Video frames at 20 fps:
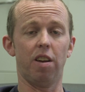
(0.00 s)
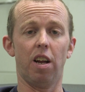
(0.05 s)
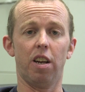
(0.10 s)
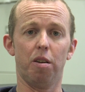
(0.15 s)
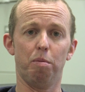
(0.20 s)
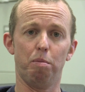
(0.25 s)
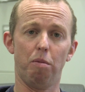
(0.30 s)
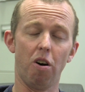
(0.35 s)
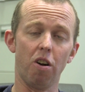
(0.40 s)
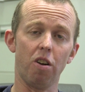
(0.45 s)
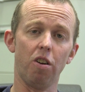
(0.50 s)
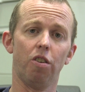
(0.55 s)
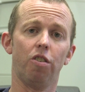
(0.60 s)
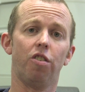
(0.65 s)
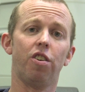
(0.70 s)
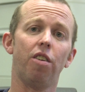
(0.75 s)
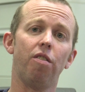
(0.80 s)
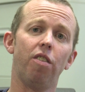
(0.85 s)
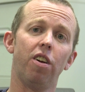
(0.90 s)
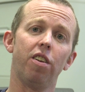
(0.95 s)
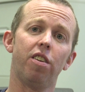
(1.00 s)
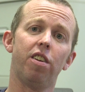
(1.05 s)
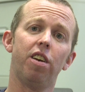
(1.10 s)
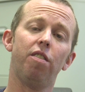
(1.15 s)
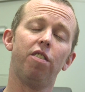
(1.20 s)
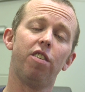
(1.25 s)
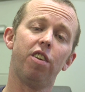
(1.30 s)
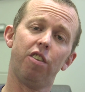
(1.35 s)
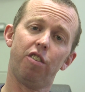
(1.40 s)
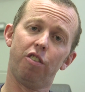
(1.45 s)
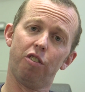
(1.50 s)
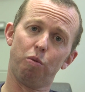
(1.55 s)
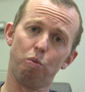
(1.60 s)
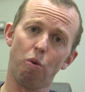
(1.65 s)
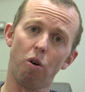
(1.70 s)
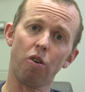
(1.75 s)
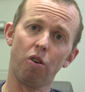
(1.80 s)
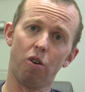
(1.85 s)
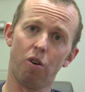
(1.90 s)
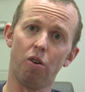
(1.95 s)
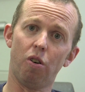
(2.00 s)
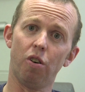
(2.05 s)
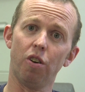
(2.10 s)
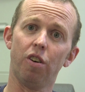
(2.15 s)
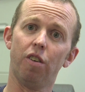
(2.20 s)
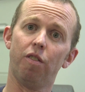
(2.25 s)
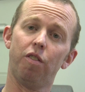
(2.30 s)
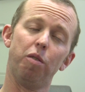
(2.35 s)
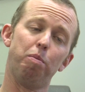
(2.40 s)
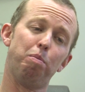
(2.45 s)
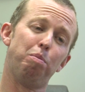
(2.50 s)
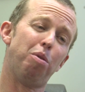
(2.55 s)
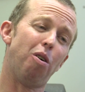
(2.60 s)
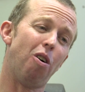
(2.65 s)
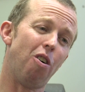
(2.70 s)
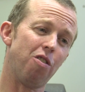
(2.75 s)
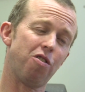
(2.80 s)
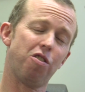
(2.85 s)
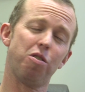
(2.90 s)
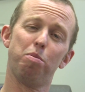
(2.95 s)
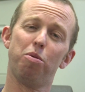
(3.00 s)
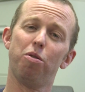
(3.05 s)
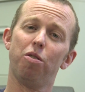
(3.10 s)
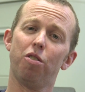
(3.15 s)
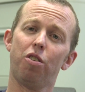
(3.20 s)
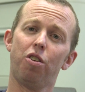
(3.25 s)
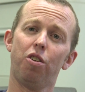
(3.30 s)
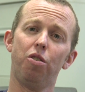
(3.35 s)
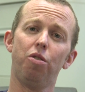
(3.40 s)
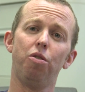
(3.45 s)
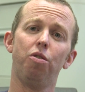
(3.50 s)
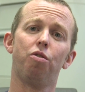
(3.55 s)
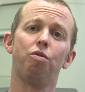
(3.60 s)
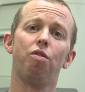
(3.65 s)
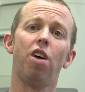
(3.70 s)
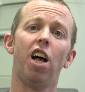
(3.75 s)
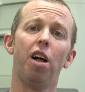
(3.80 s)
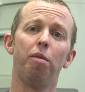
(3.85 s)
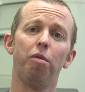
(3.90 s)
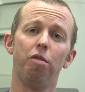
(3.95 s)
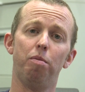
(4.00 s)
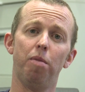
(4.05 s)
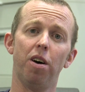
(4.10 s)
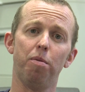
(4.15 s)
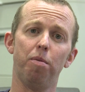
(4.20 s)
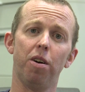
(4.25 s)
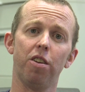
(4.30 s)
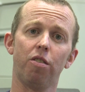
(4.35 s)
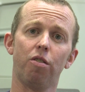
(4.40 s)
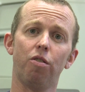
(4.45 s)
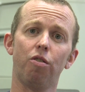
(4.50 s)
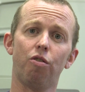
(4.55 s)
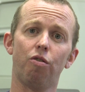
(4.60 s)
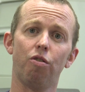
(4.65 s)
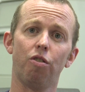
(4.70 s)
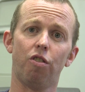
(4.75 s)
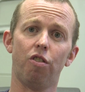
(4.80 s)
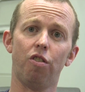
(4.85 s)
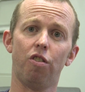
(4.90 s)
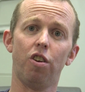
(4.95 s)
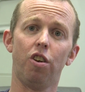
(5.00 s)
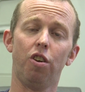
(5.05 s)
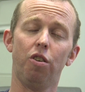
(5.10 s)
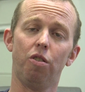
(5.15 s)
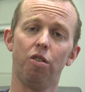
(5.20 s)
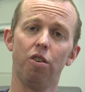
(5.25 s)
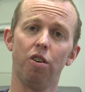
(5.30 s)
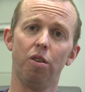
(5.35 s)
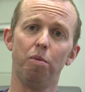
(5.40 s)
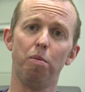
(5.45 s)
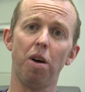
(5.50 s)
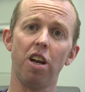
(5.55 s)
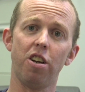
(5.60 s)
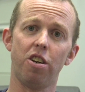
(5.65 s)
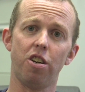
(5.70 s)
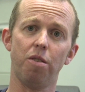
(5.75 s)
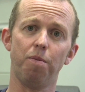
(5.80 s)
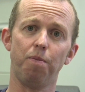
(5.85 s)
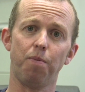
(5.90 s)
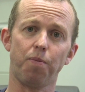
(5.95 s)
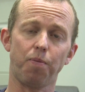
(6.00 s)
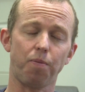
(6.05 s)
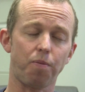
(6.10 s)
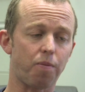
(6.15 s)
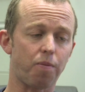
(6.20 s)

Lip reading: standard model or general relativity is just one corner of the possible huge realm of mathematical structures that you could imagine.